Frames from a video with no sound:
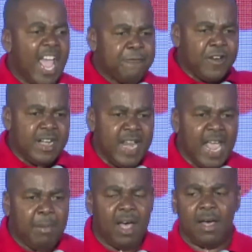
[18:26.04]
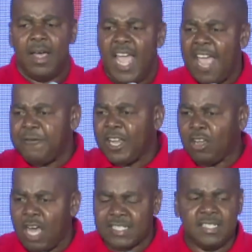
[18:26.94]
every neighbor, every
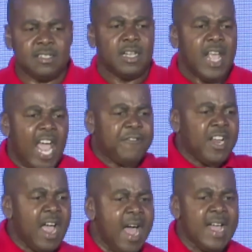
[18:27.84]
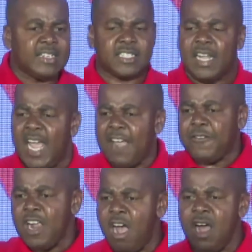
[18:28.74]
cousin, every aunt,
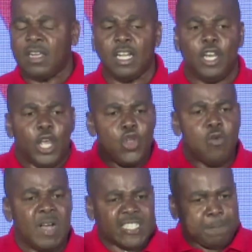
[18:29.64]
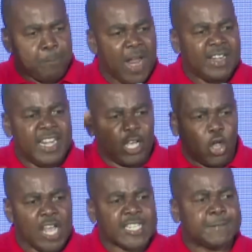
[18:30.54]
every uncle. You must spread the
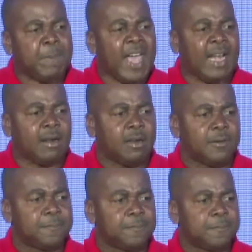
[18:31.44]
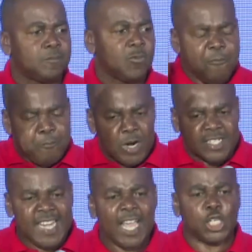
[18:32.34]
gospel of
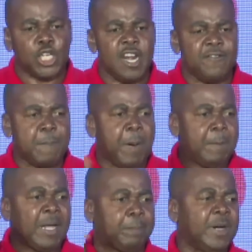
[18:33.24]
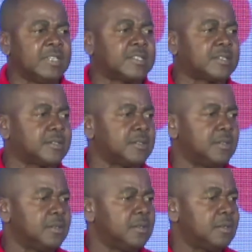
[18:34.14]
protection of the public purse
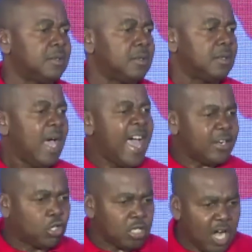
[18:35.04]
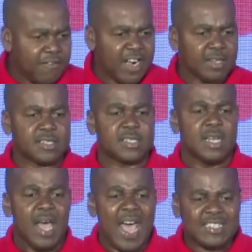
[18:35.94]
and good governance
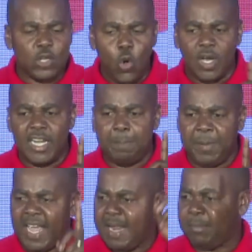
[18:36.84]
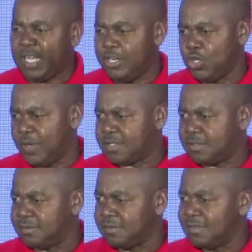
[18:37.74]
as only the PNM can do it.
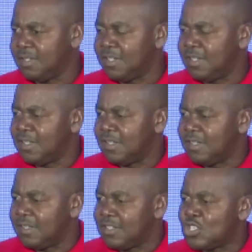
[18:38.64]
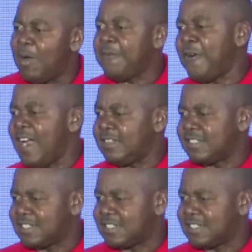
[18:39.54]
So my friends,